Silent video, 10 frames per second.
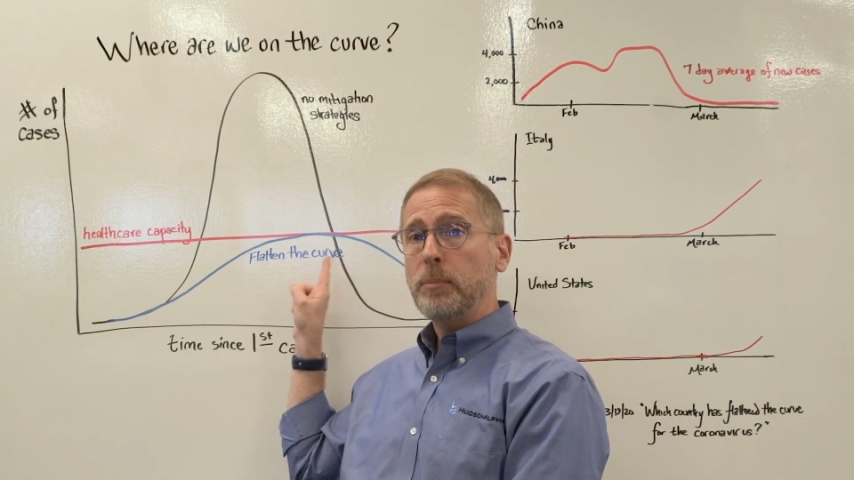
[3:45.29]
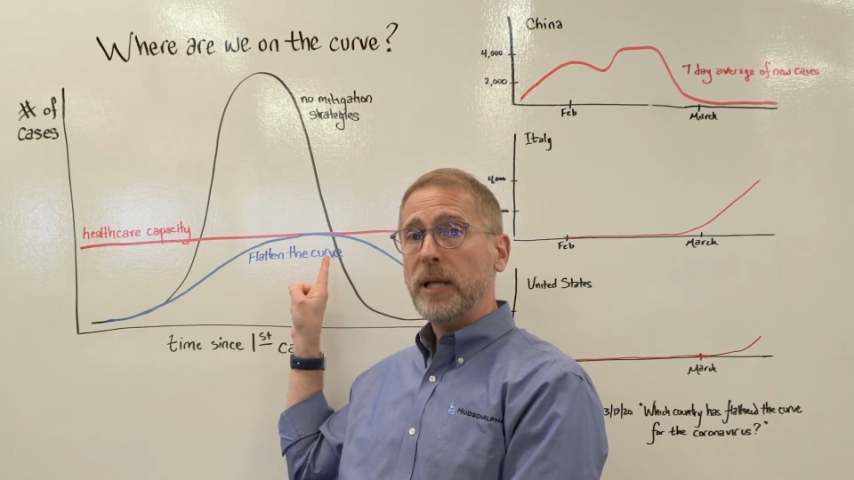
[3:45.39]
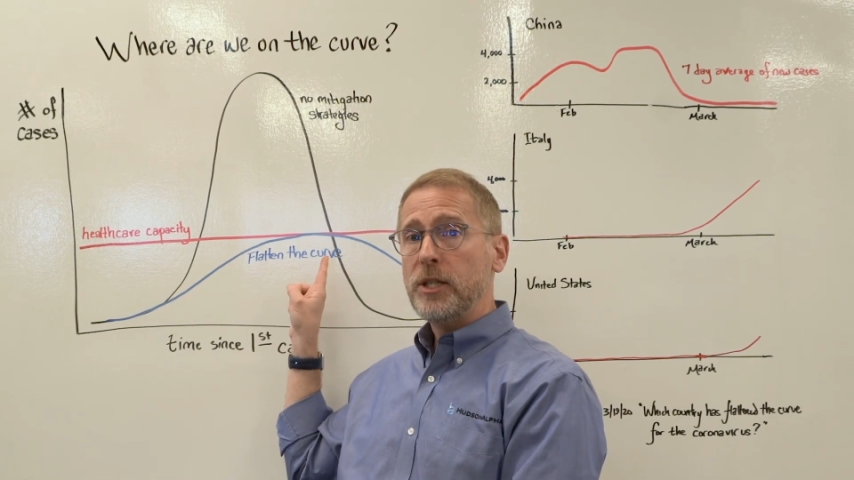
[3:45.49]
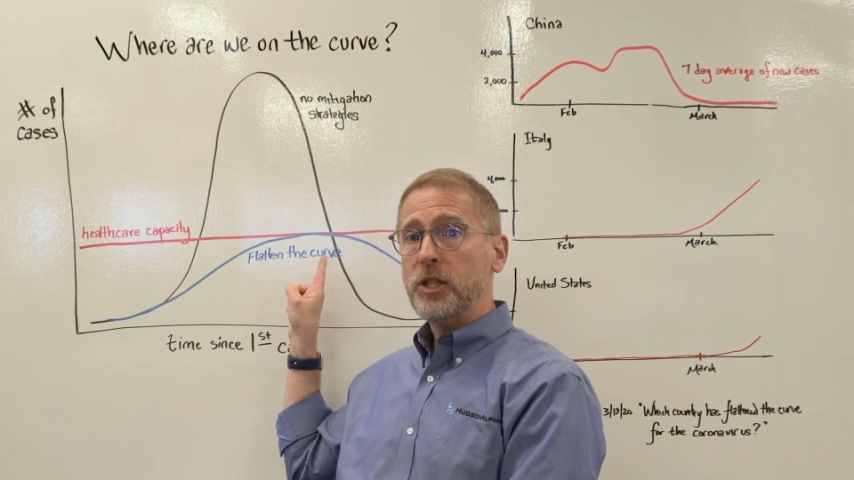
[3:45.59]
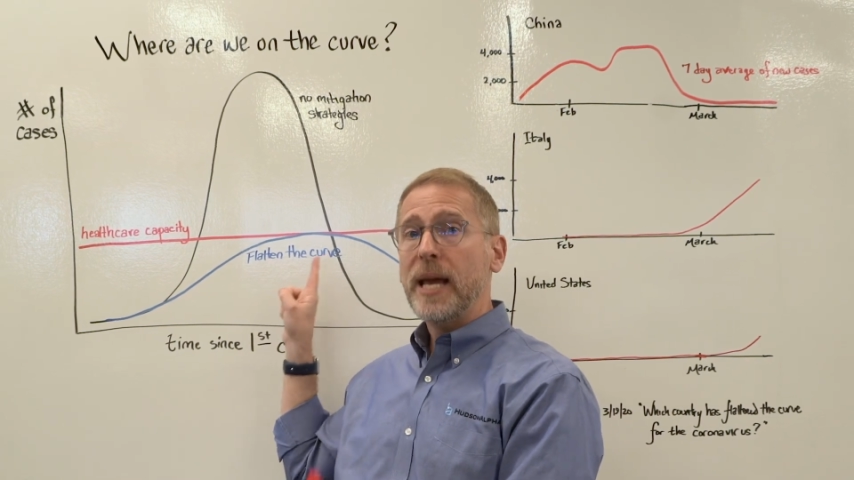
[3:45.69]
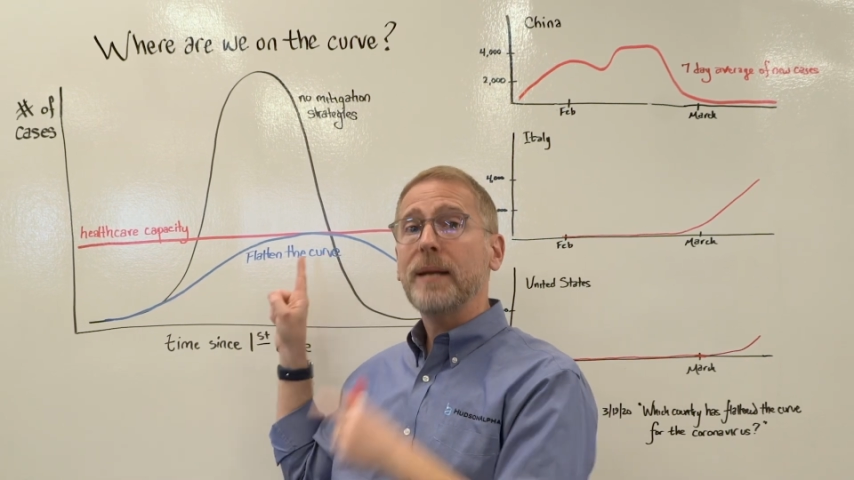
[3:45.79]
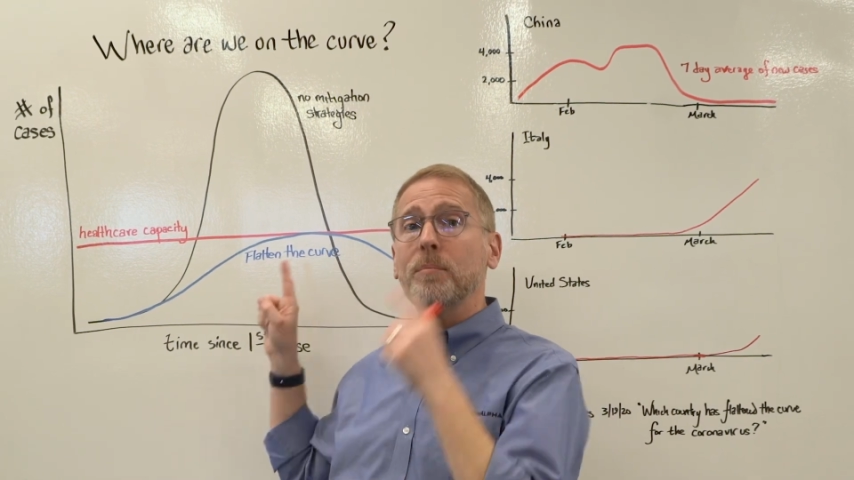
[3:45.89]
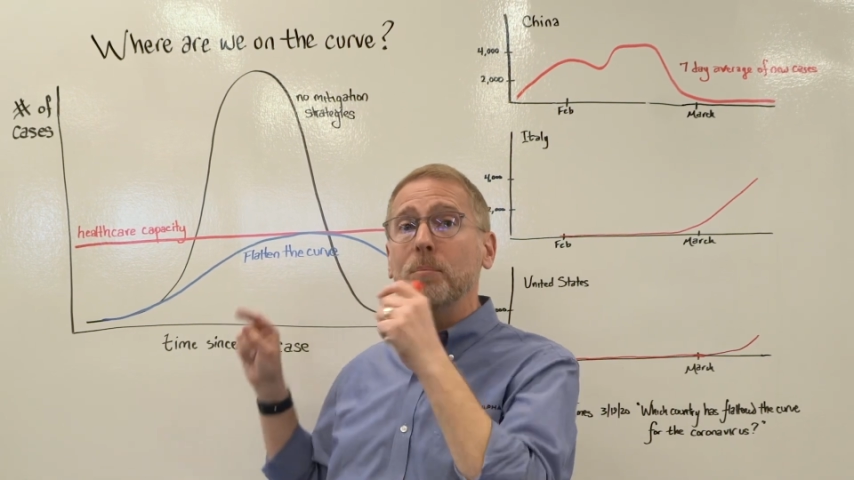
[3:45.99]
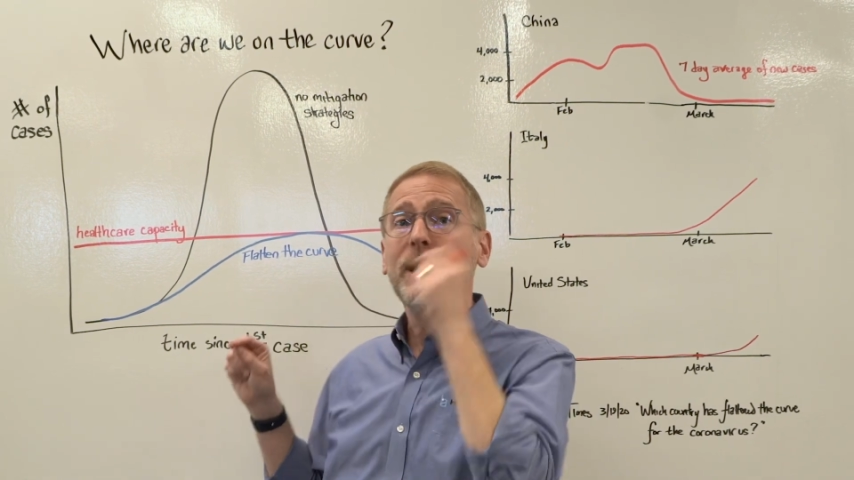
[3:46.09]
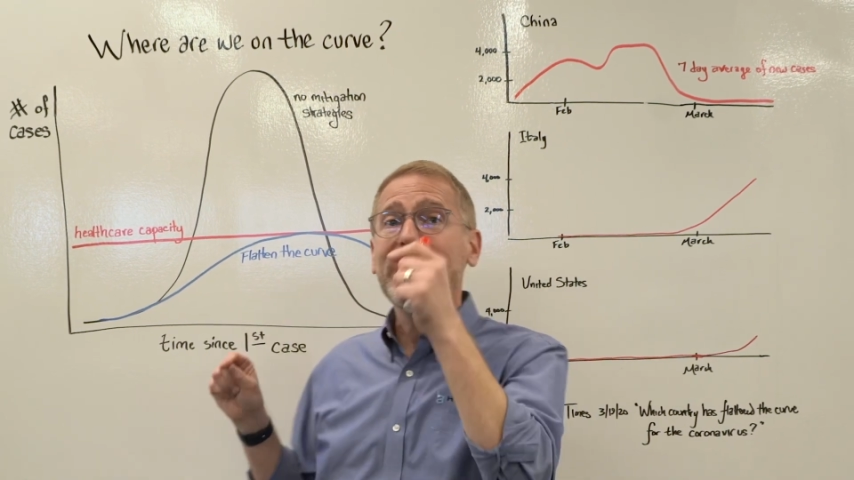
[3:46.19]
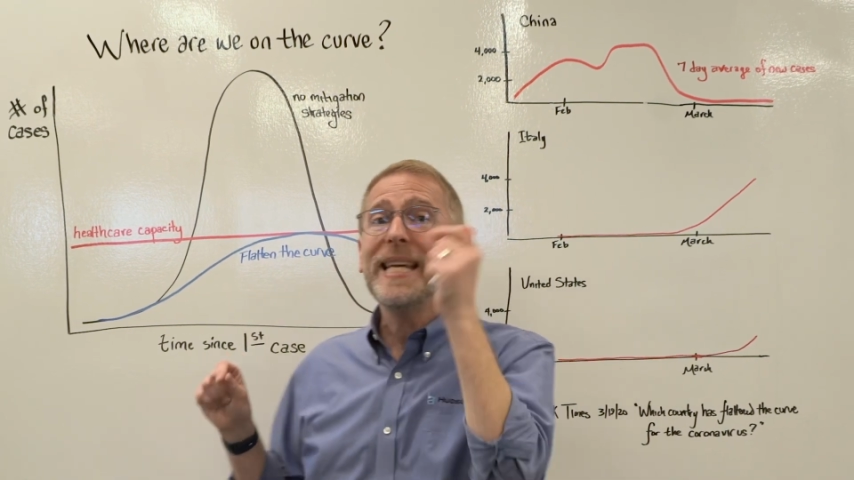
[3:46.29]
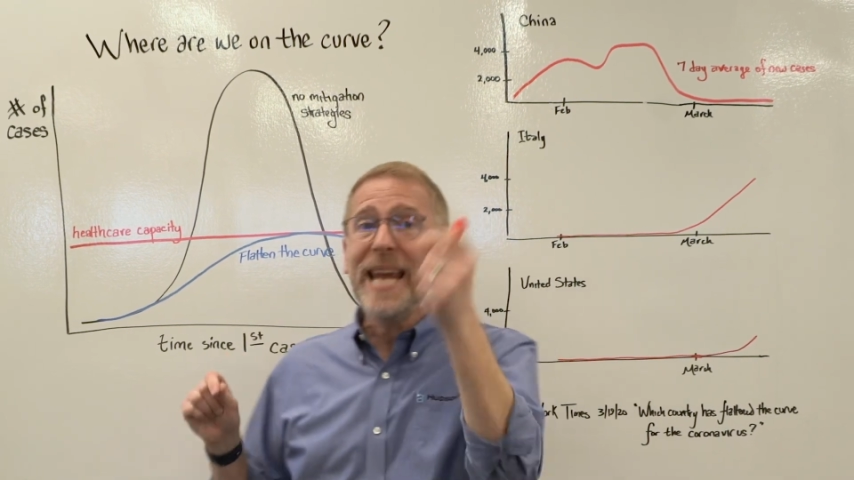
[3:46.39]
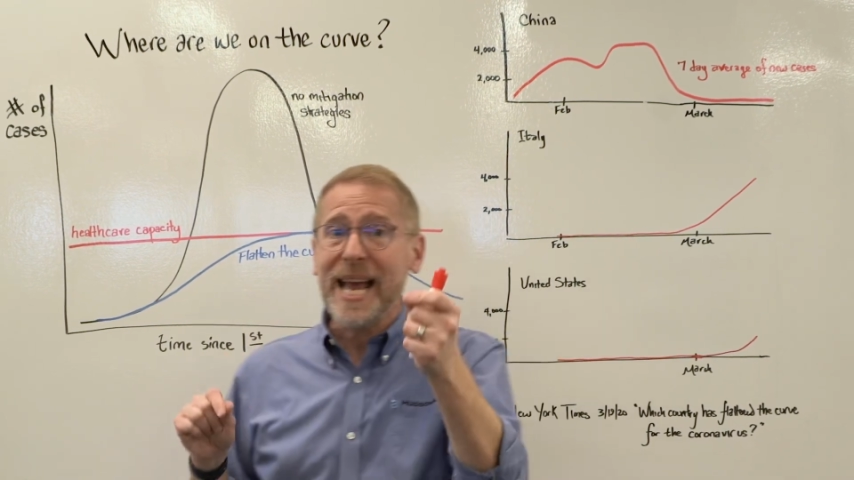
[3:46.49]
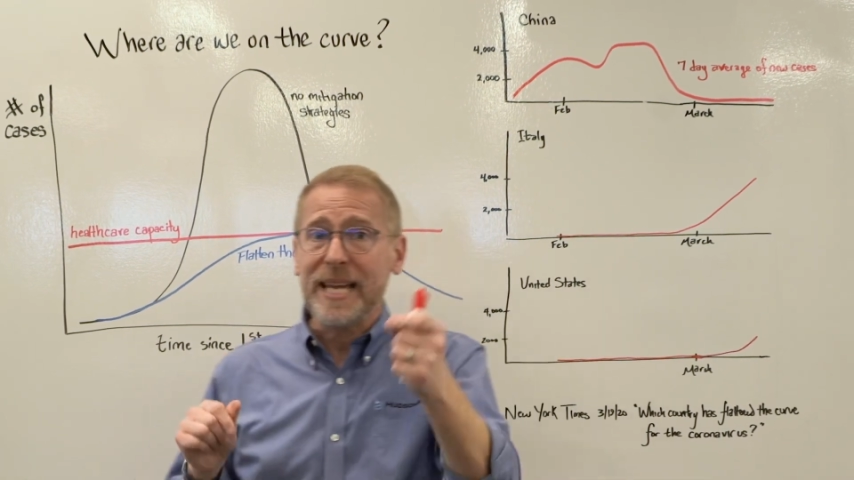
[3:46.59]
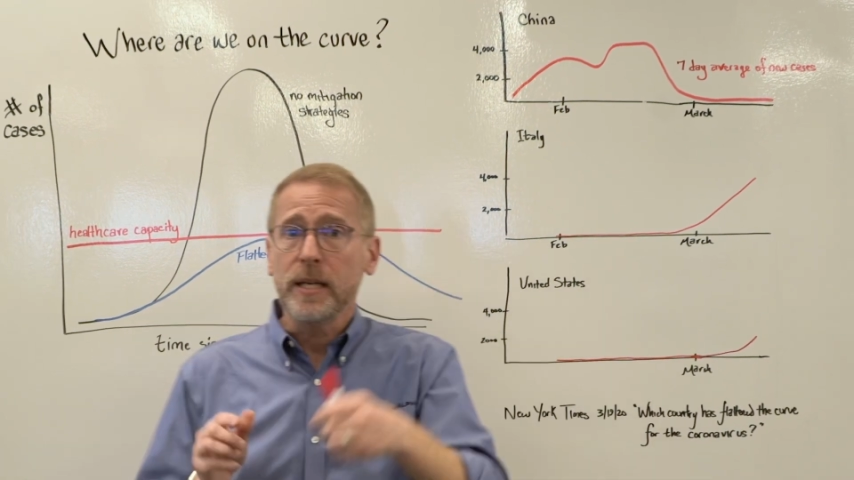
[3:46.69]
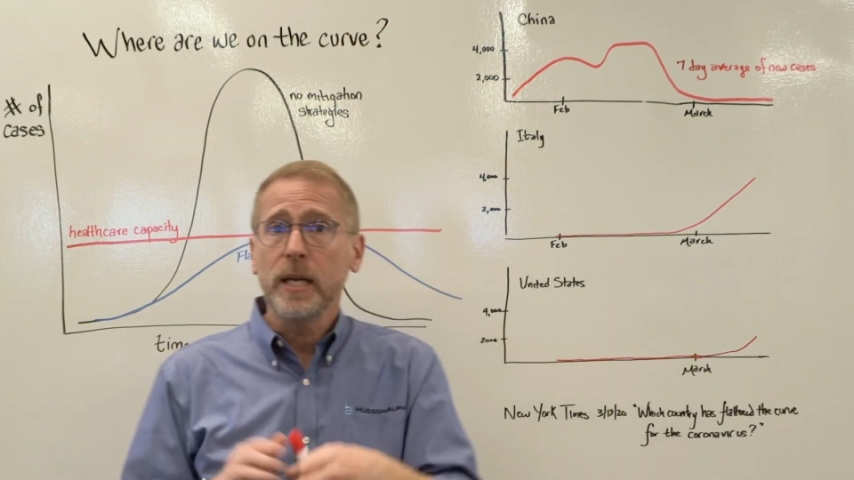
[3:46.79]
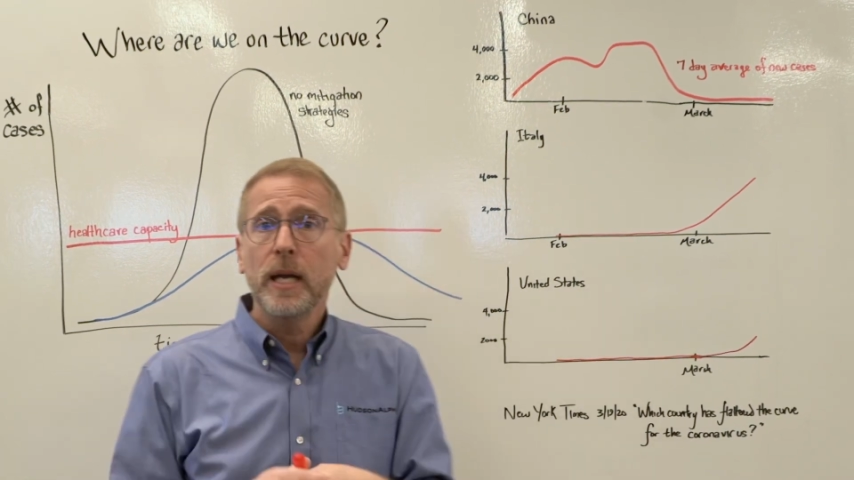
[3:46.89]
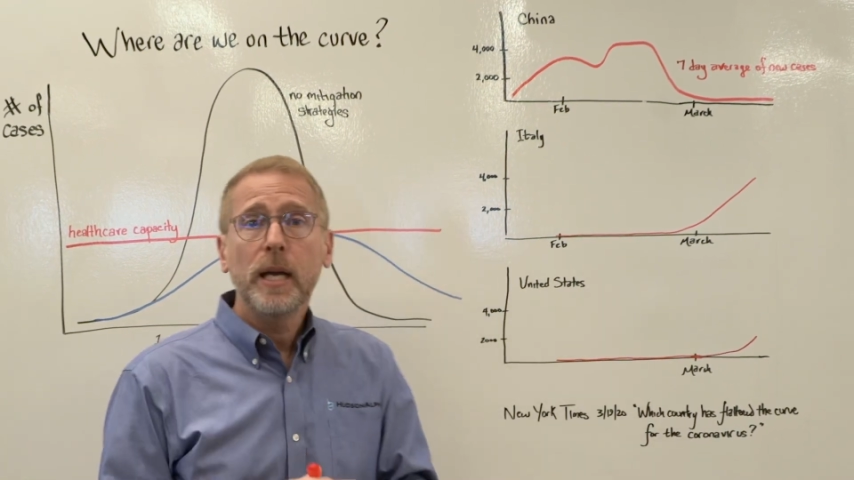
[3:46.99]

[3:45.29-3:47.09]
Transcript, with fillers: place yet. But again,